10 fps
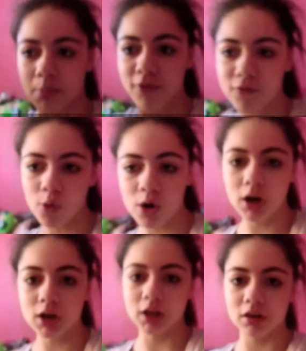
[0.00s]

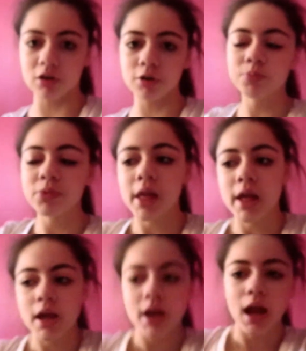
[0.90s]
before Easter.
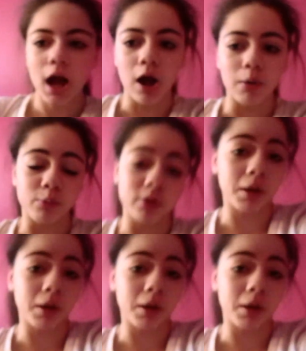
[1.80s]
Um,